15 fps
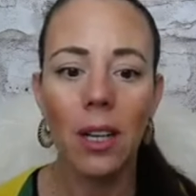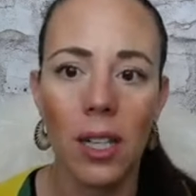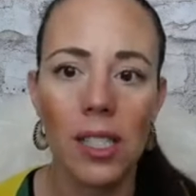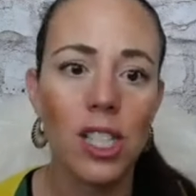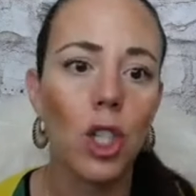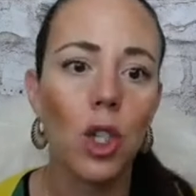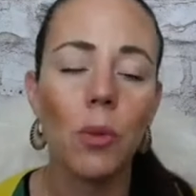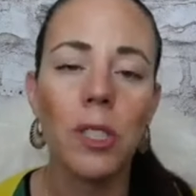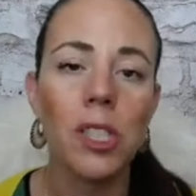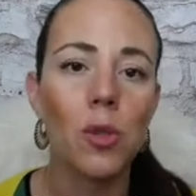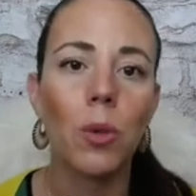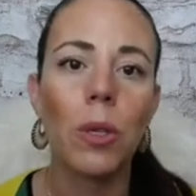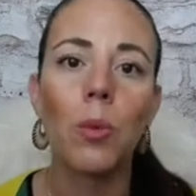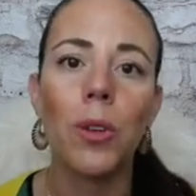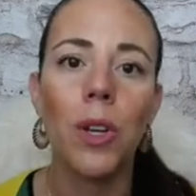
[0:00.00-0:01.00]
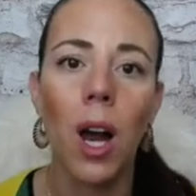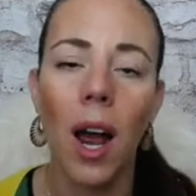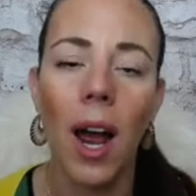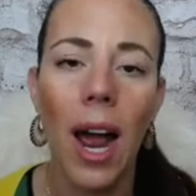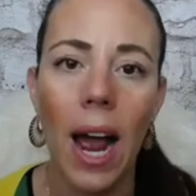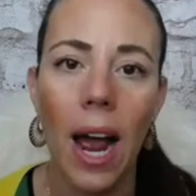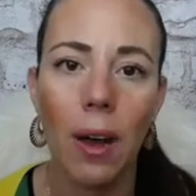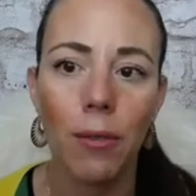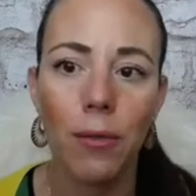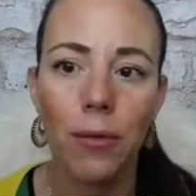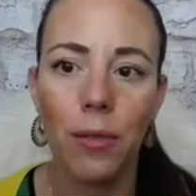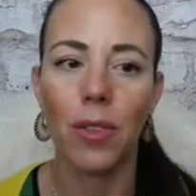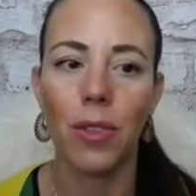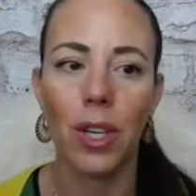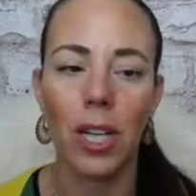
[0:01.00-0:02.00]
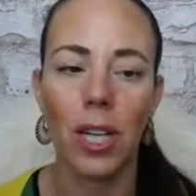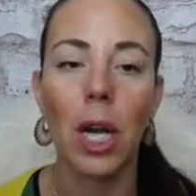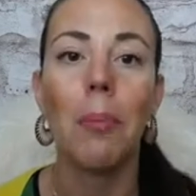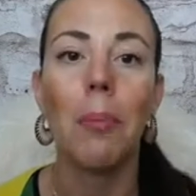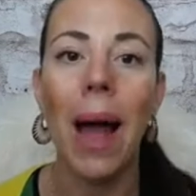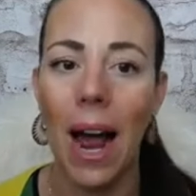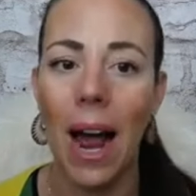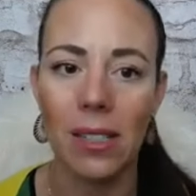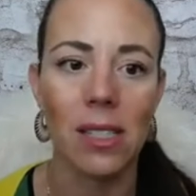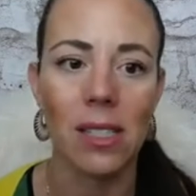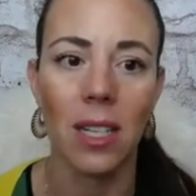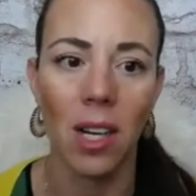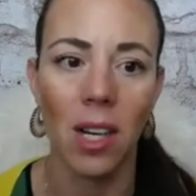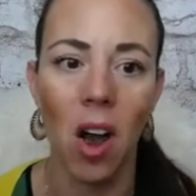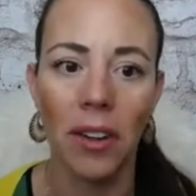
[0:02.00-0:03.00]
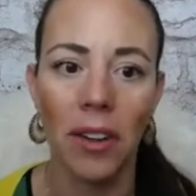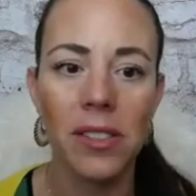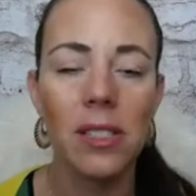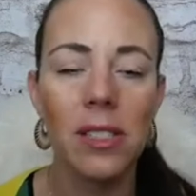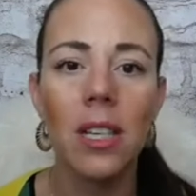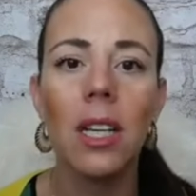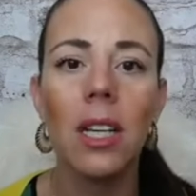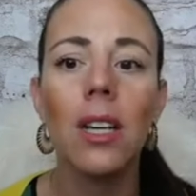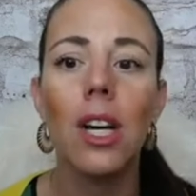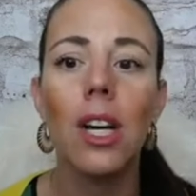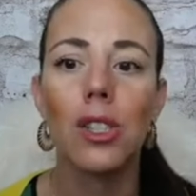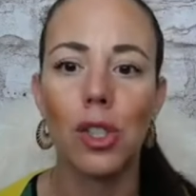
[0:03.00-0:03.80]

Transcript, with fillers: As humans, we would not have the capacity, honestly,